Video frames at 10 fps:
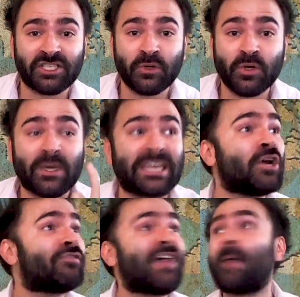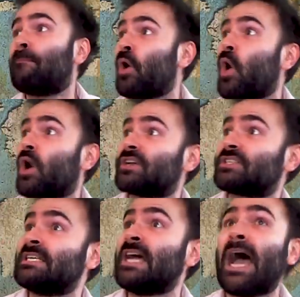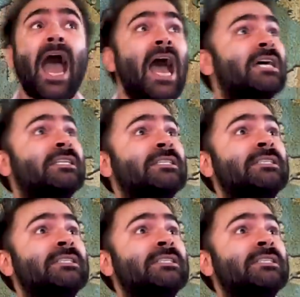Do you hear that, Boars? Huh?